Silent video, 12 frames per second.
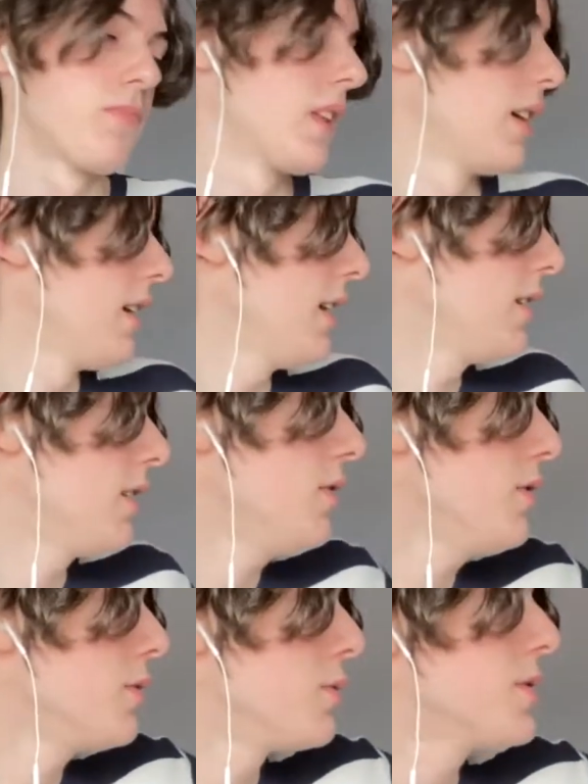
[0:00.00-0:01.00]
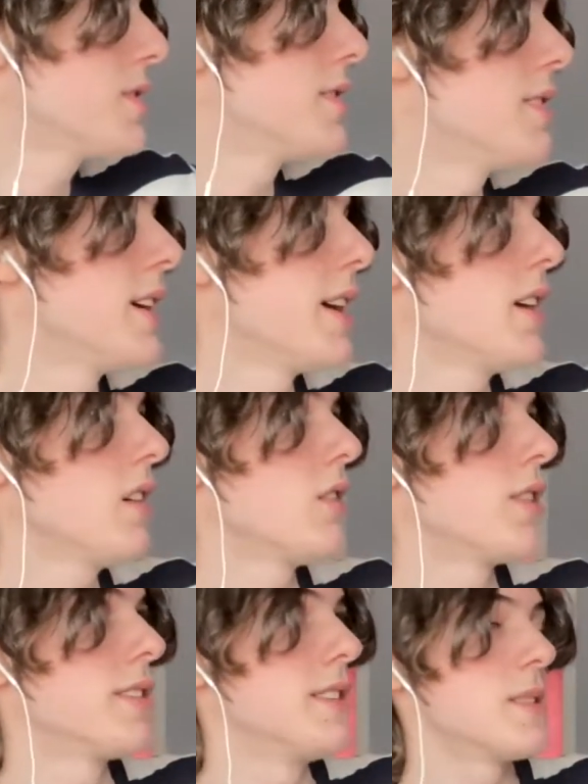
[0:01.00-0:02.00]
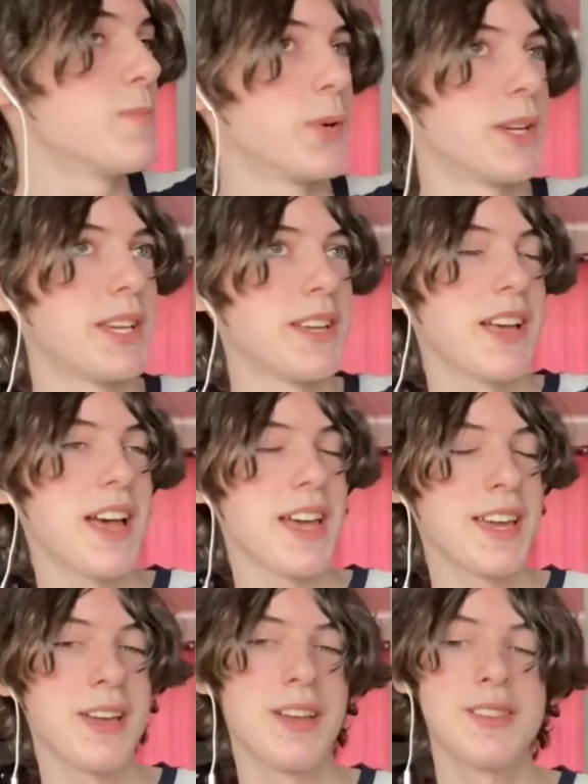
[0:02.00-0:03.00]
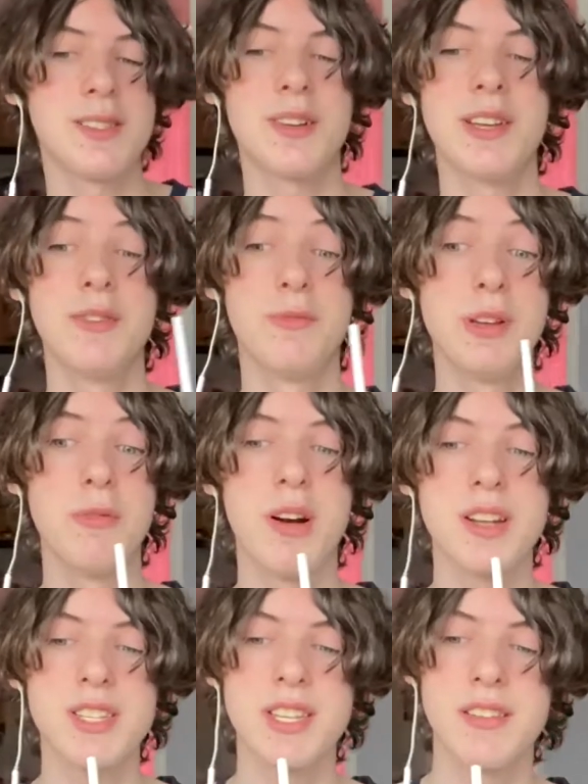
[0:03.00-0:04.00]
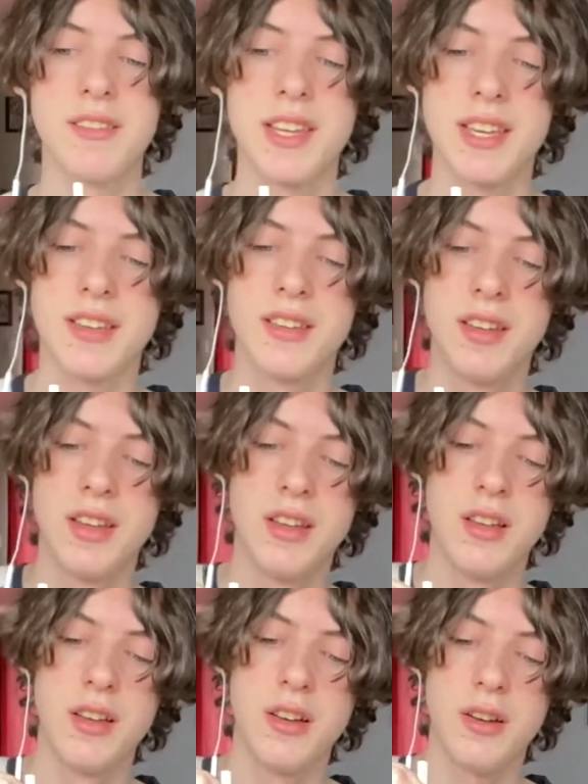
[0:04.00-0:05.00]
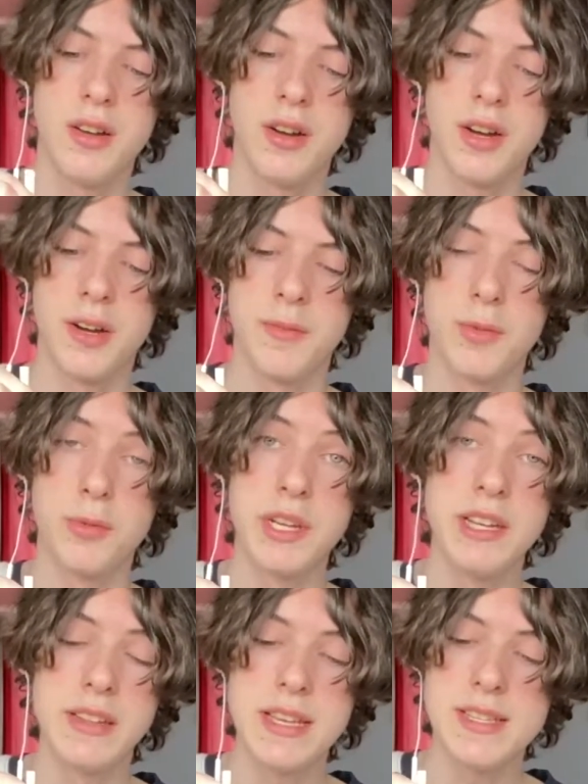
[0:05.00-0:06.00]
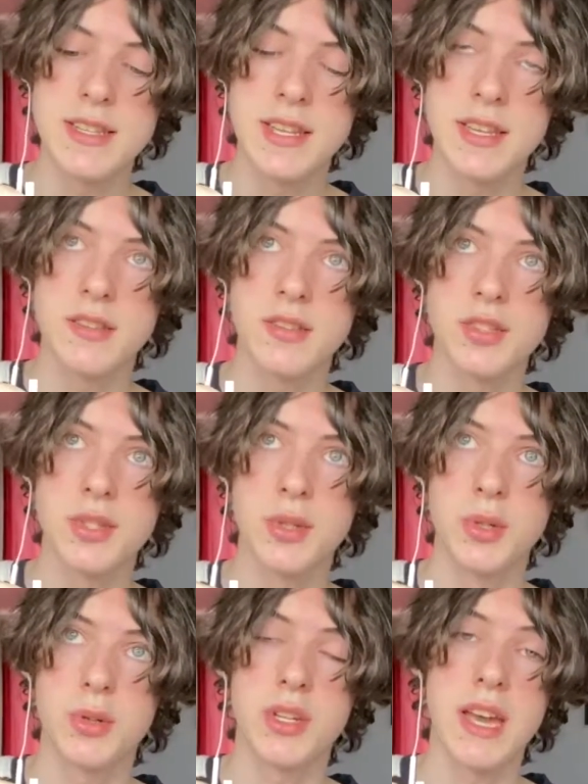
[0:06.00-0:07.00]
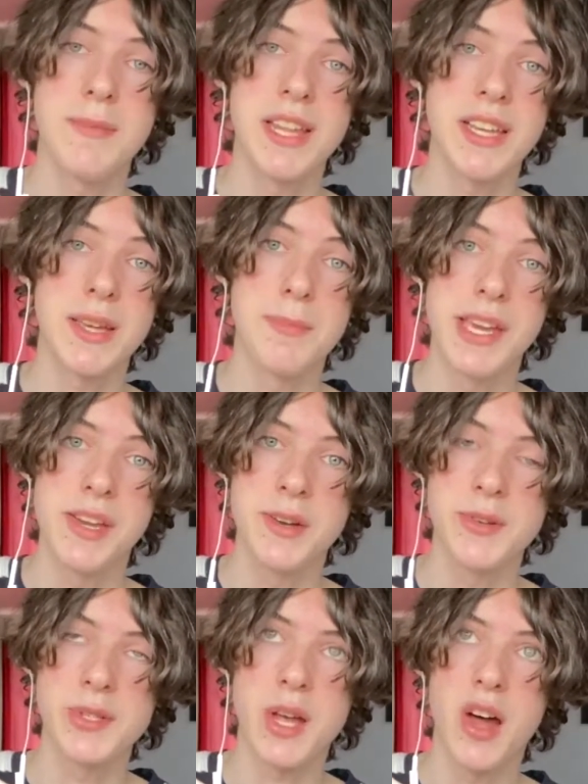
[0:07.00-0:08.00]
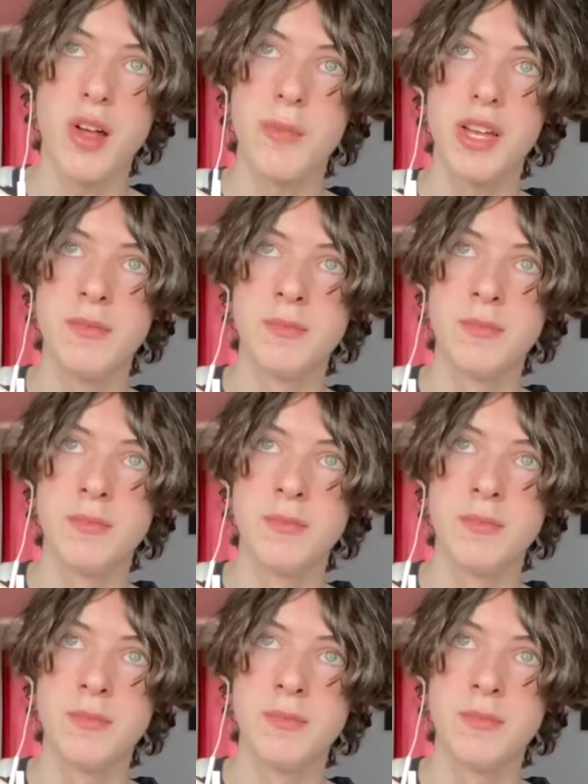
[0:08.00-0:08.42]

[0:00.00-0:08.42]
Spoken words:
In other news today, or this morning, I started rewatching or re-listening to Camila Cabello's album